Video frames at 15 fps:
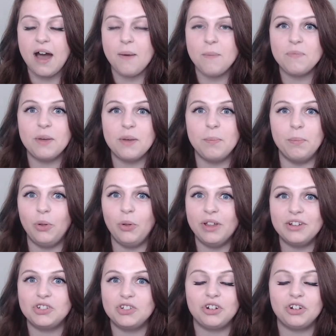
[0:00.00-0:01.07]
the
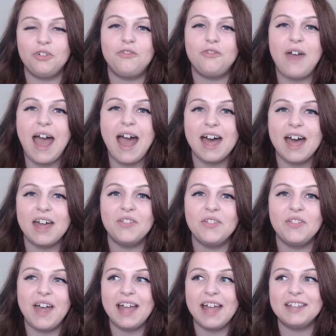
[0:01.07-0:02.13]
bullet journal fad
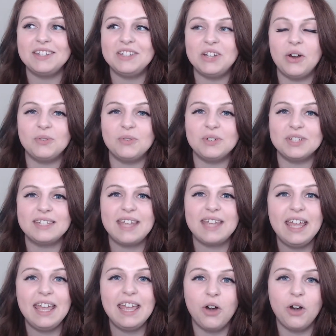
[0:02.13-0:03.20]
that, was
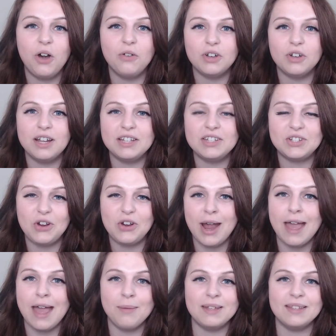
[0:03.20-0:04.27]
taking over
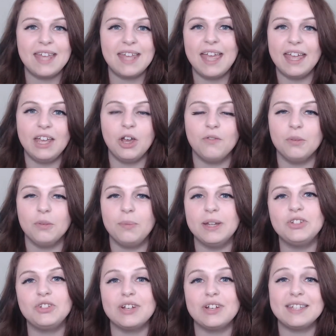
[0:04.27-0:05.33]
Instagram and taking over
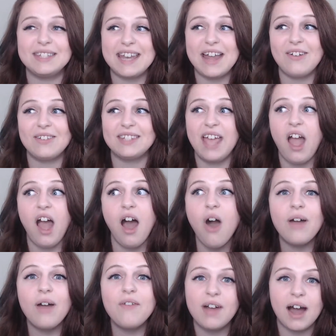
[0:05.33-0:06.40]
Pinterest. And I was like,
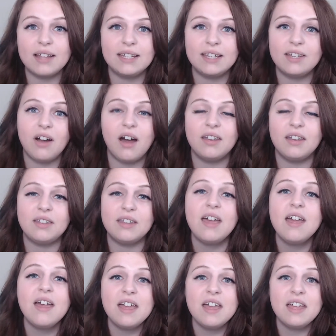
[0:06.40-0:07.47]
oh, I've got to get on
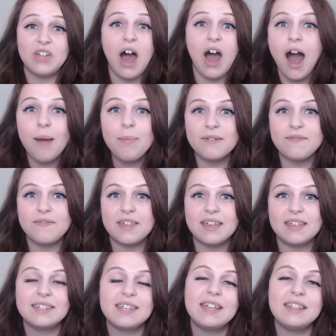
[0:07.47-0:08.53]
top of
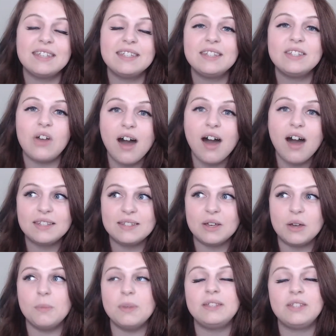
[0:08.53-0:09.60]
this. Like, this is
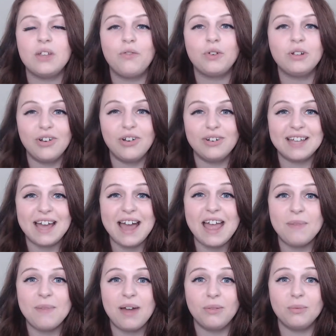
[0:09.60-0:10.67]
awesome. And so for a long
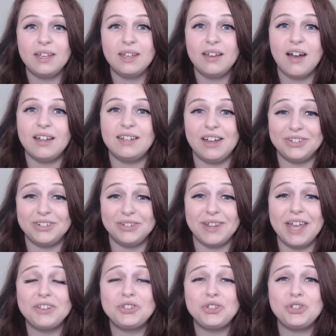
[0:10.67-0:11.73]
time, I really got down to
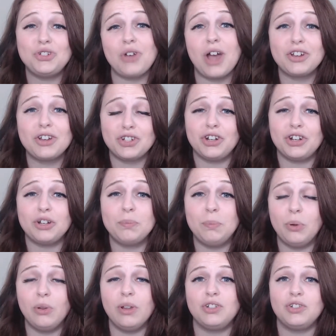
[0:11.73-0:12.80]
like structured
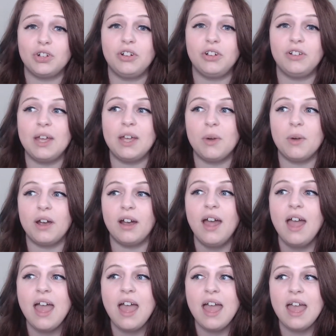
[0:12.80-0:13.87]
bullet journaling, where
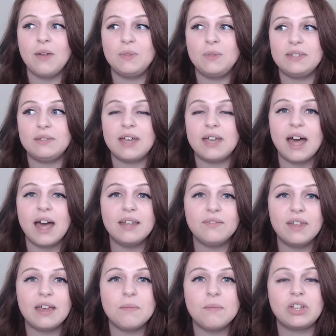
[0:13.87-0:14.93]
it's kind of
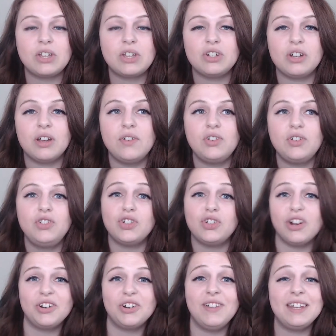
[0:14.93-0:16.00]
like a mixture of a
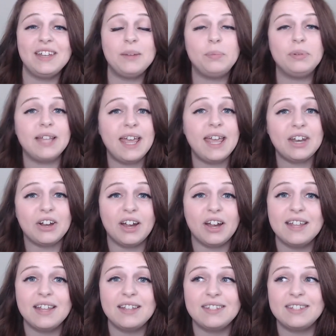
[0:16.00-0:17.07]
journal and a planner.
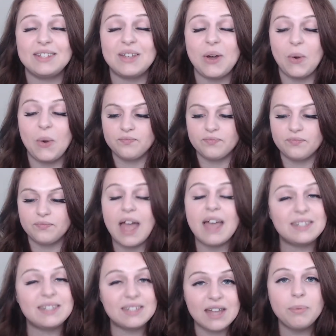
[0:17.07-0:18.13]
And so I
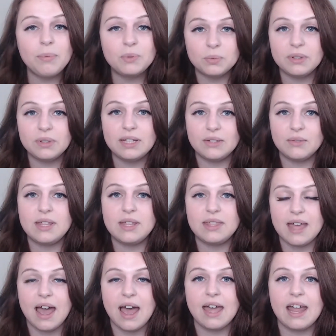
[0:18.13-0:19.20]
stopped really doing
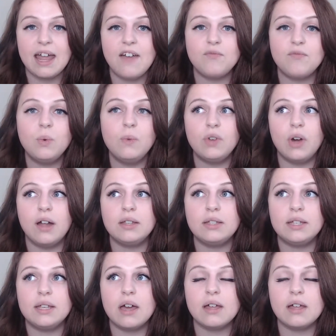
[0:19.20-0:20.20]
that. And I've moved on to